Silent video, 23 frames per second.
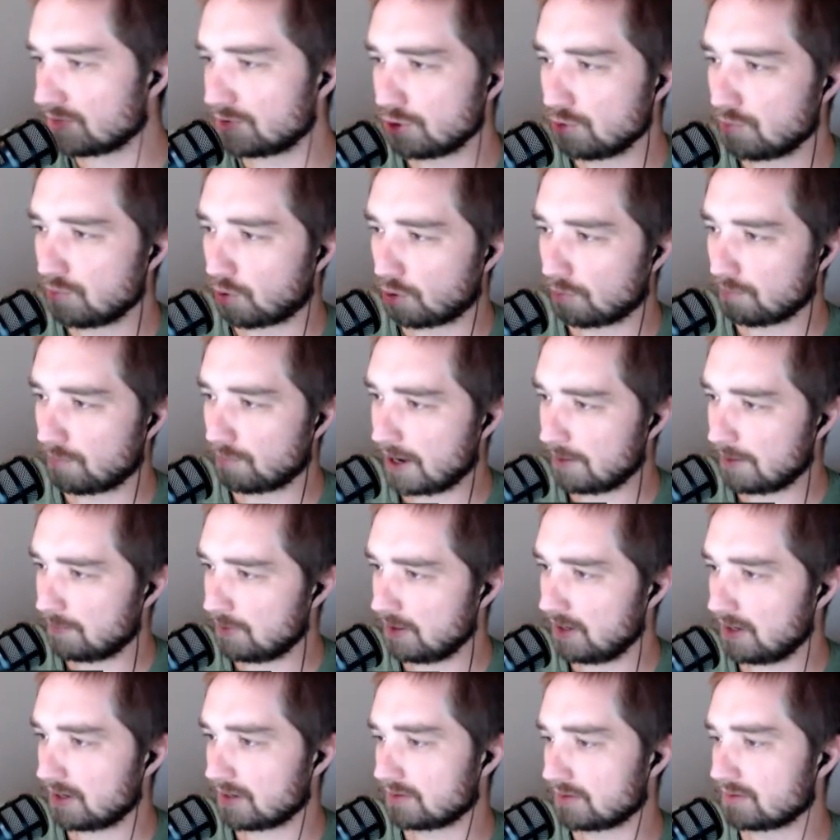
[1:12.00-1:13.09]
the newborn
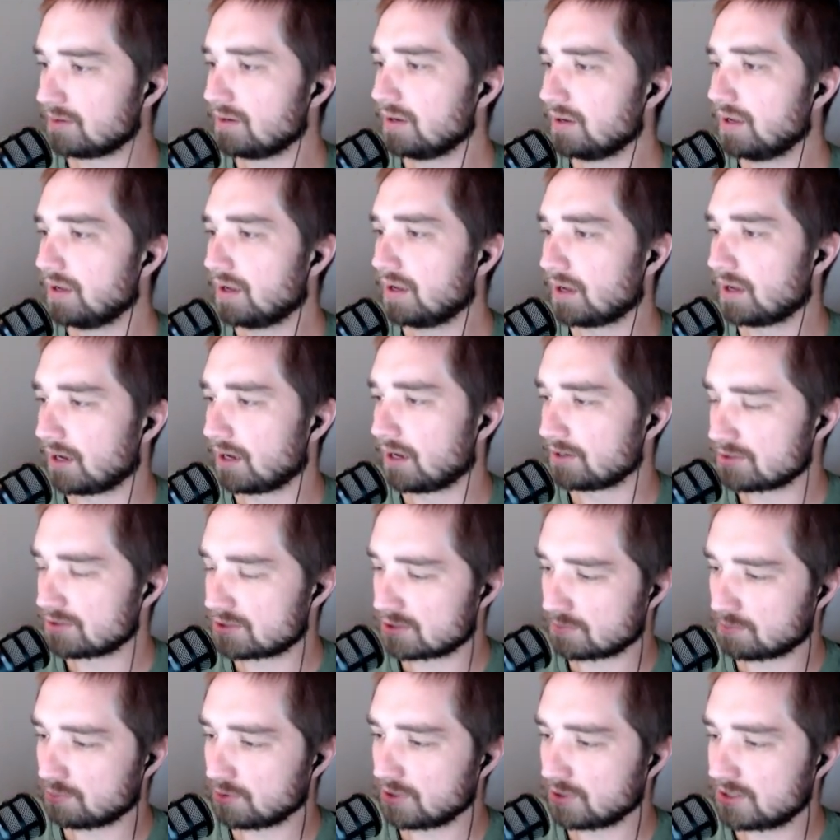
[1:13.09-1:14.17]
baby, and
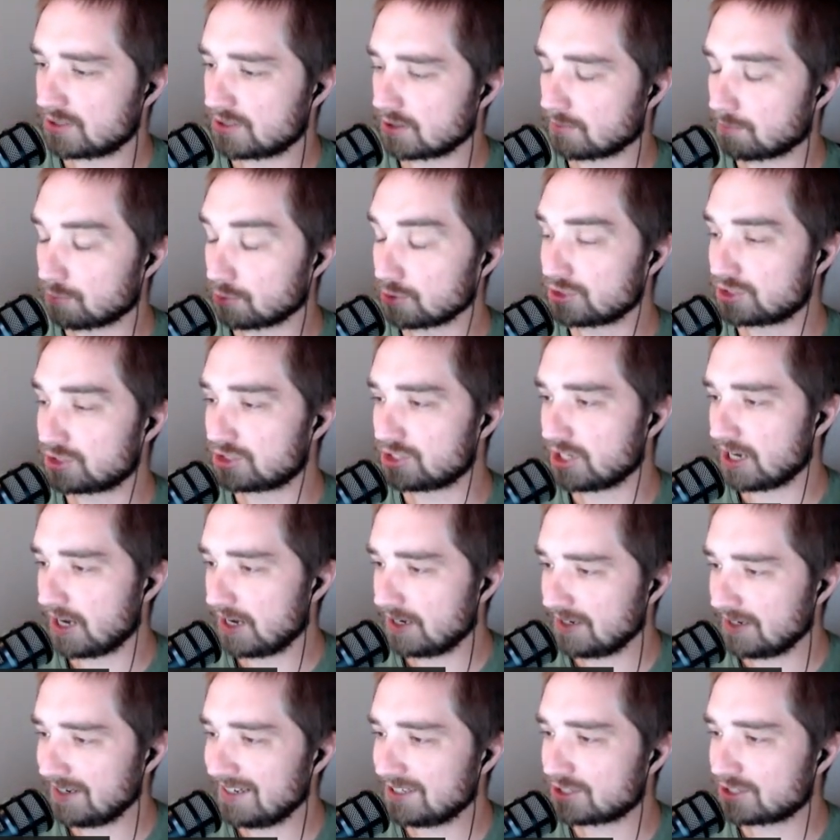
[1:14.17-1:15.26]
just
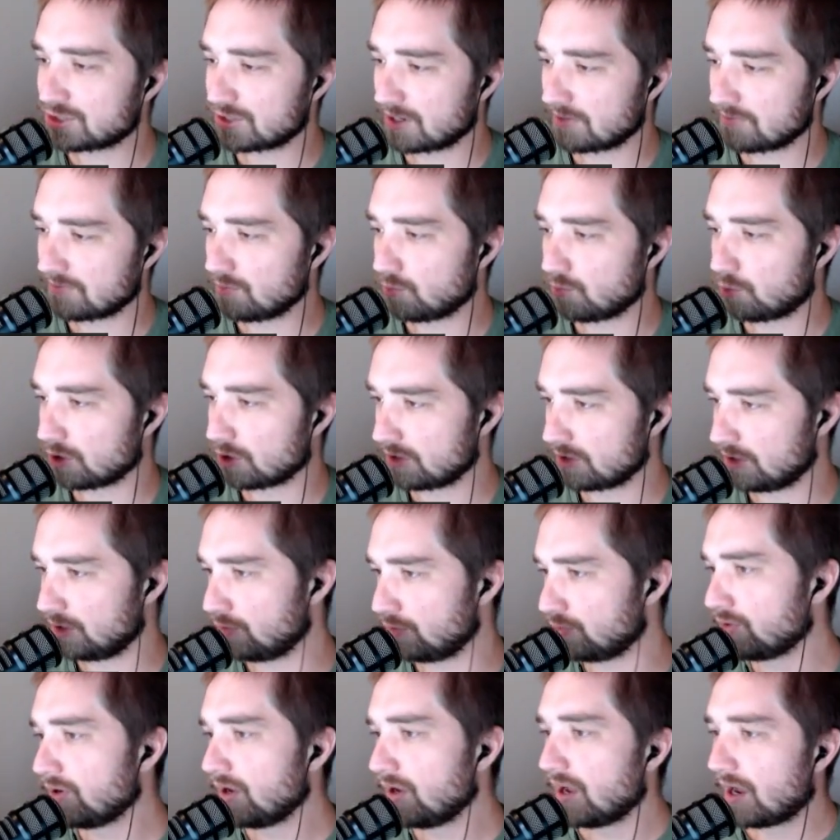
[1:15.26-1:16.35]
appreciate each and every one of
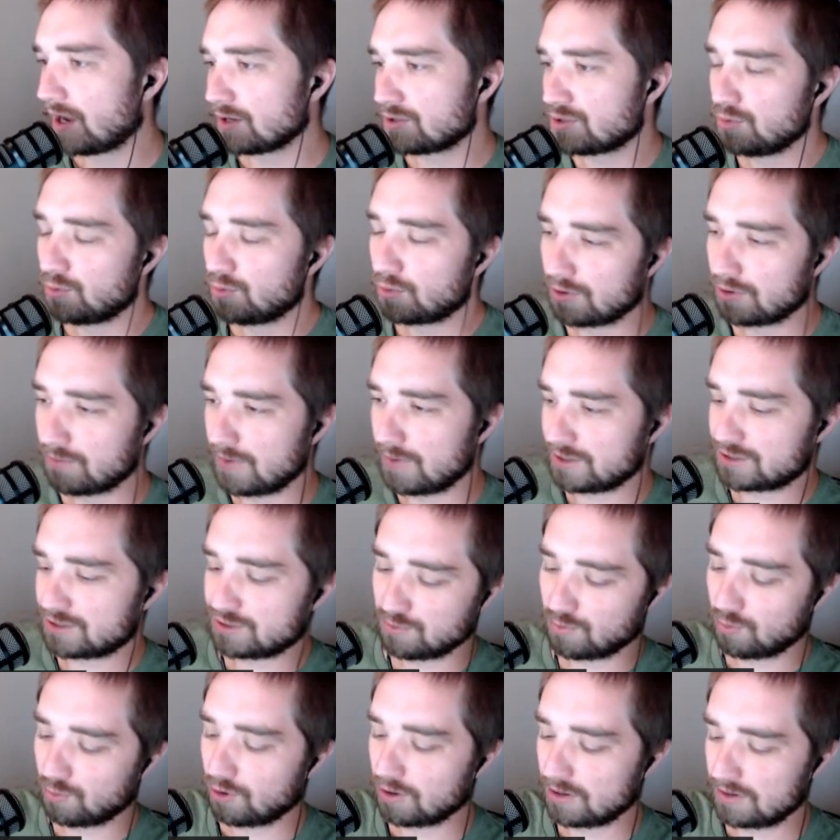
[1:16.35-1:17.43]
you. I do want to
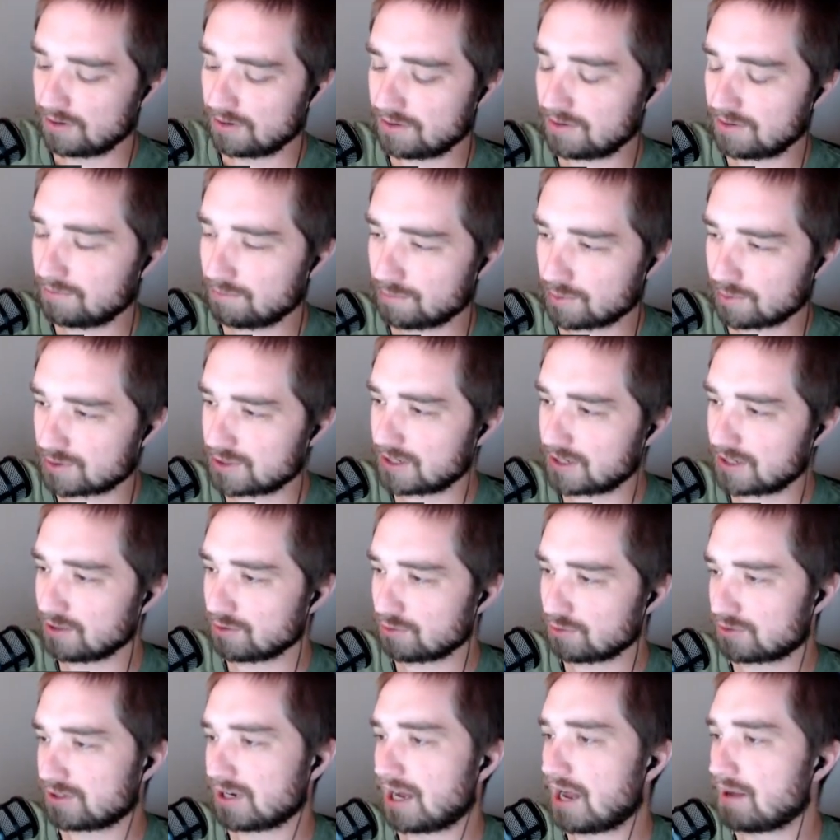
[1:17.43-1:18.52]
mention one
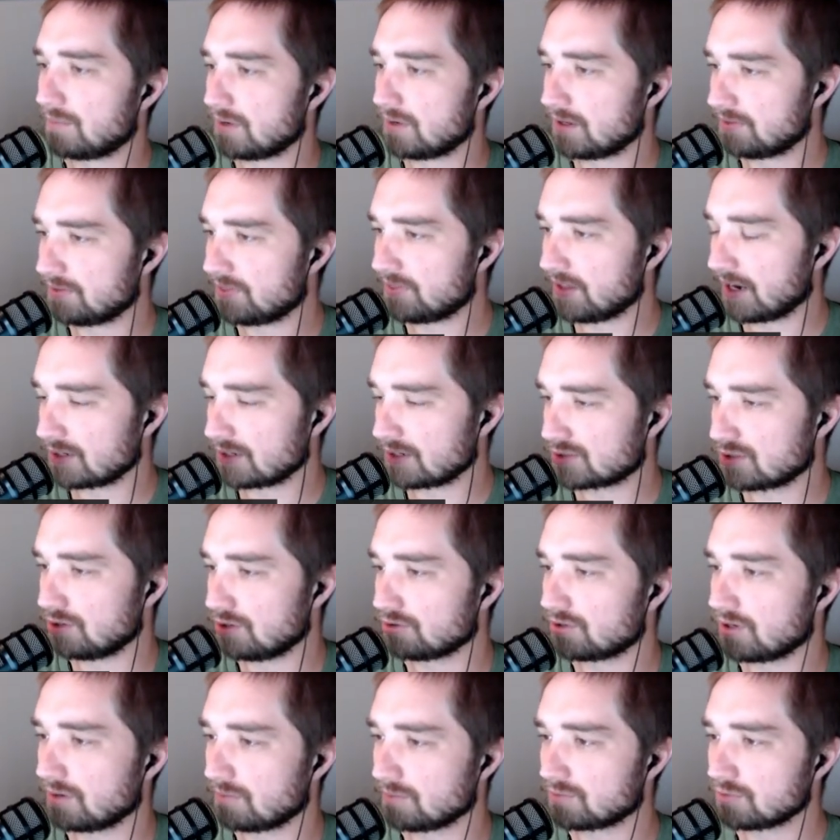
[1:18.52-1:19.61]
particular comment that I
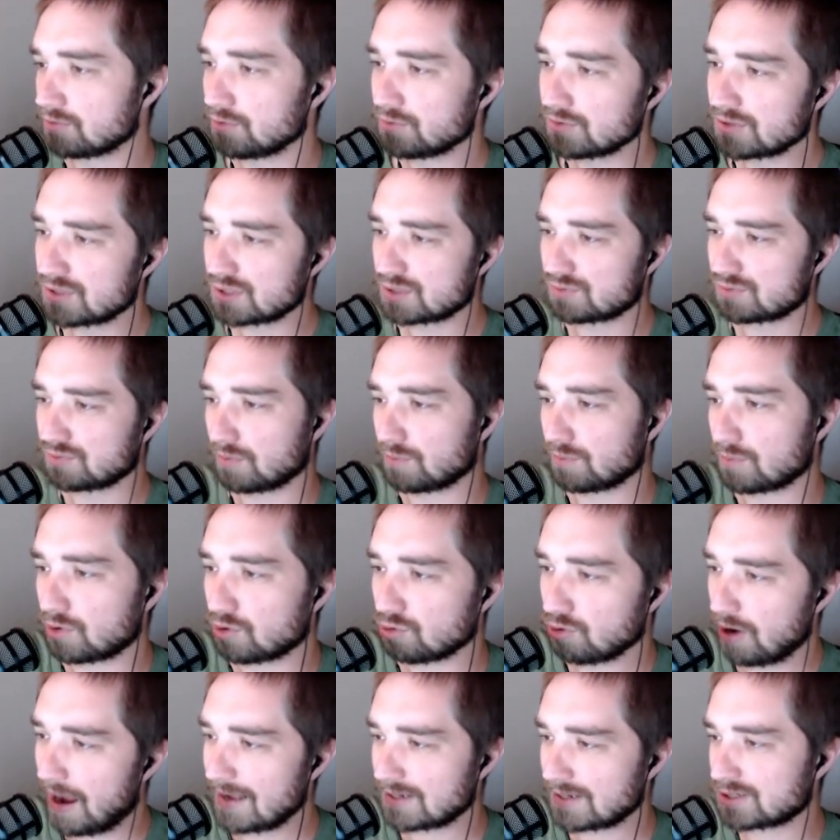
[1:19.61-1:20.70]
saw come through. This is from
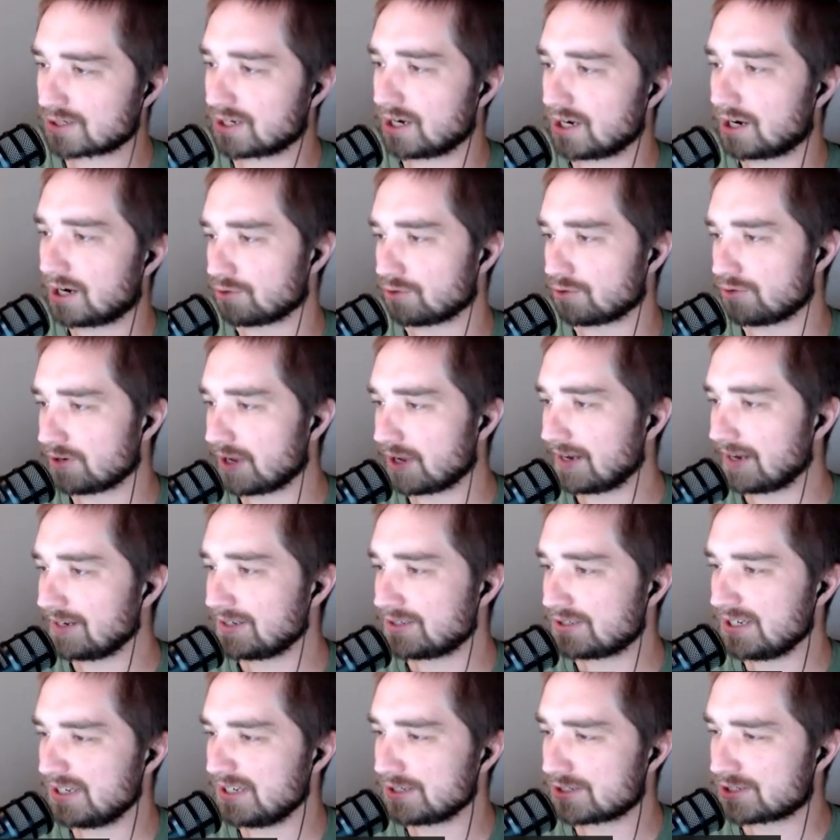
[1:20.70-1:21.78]
Grasscutter
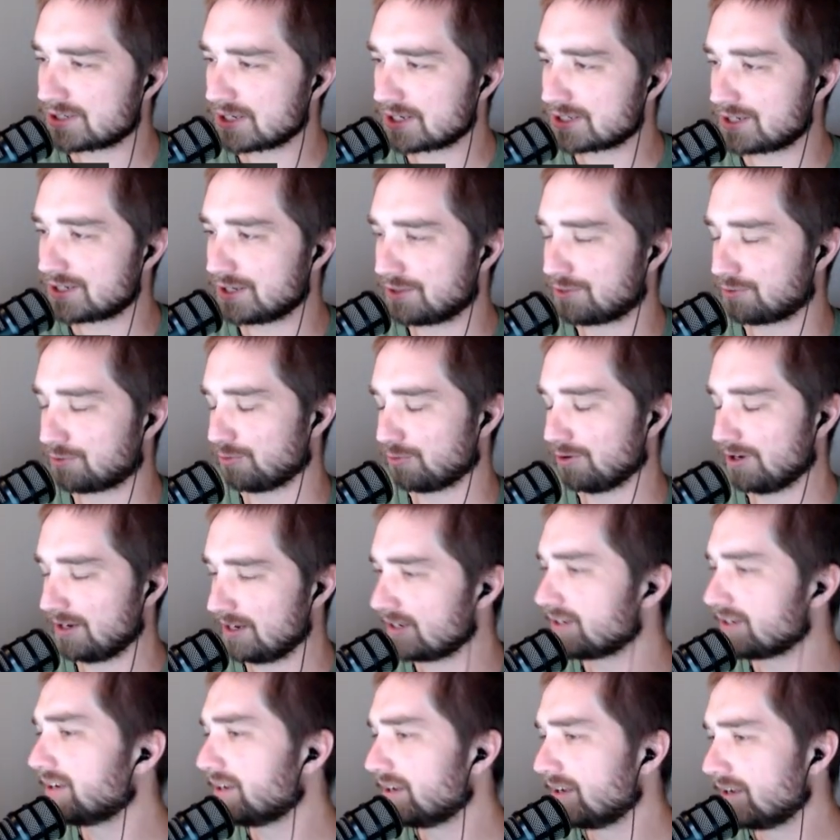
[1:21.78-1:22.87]

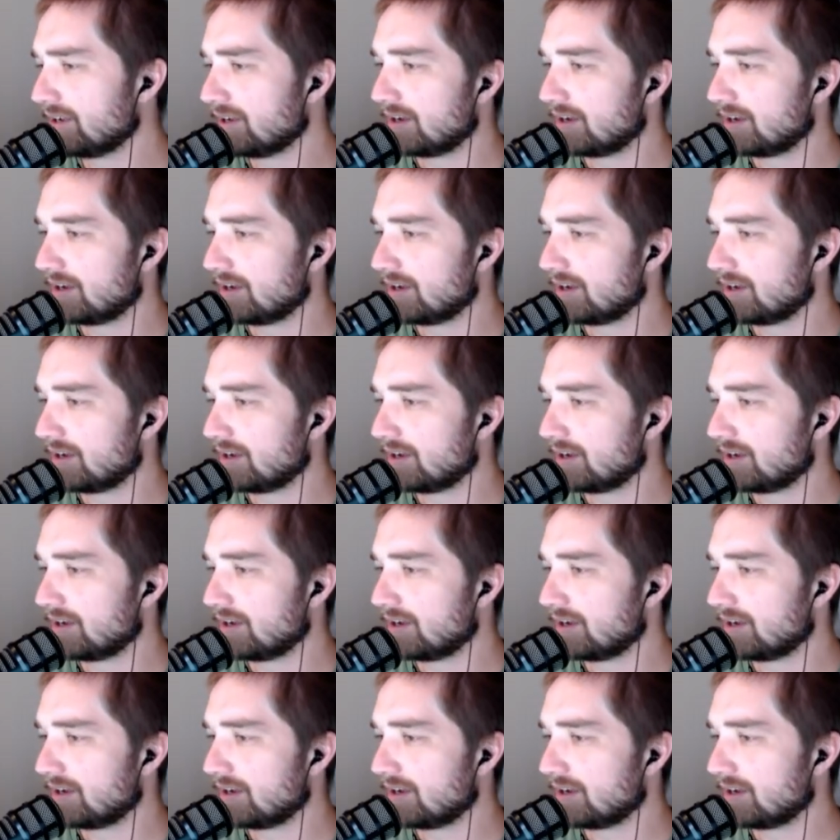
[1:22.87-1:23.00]
1963.